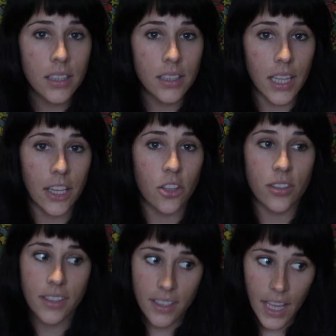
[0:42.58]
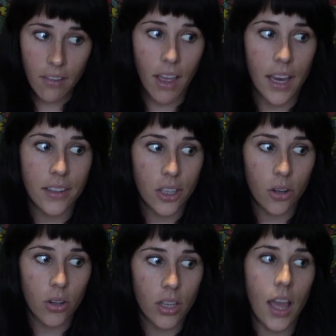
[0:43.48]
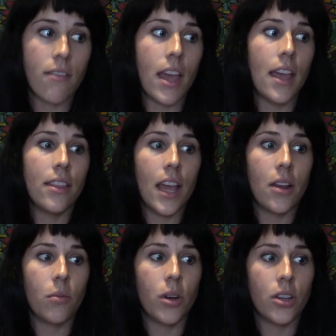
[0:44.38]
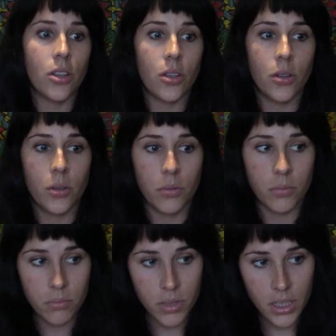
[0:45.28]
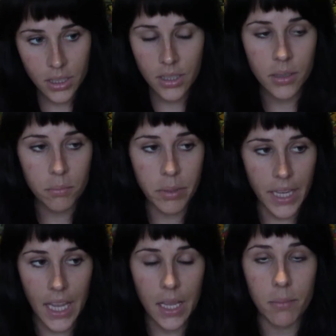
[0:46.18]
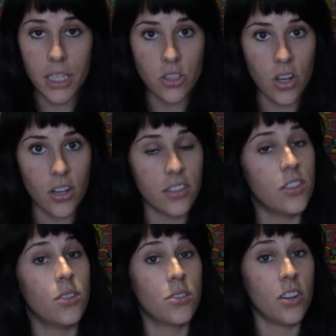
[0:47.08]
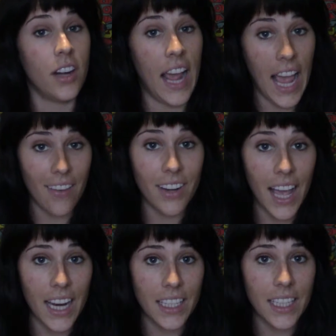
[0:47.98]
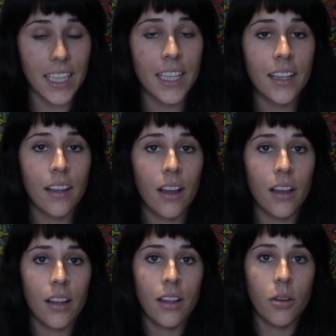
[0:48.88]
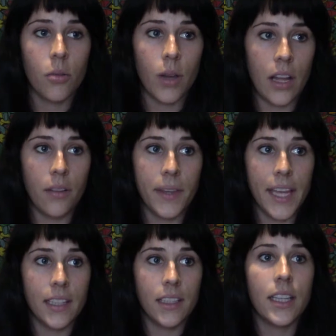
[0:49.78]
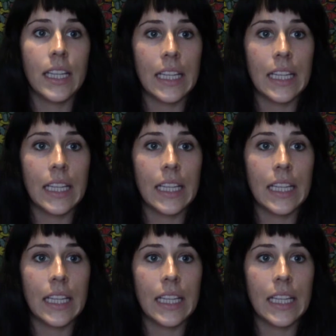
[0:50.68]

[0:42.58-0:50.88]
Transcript: like you didn't have acne your whole life and then when you became an adult you start having acne, well then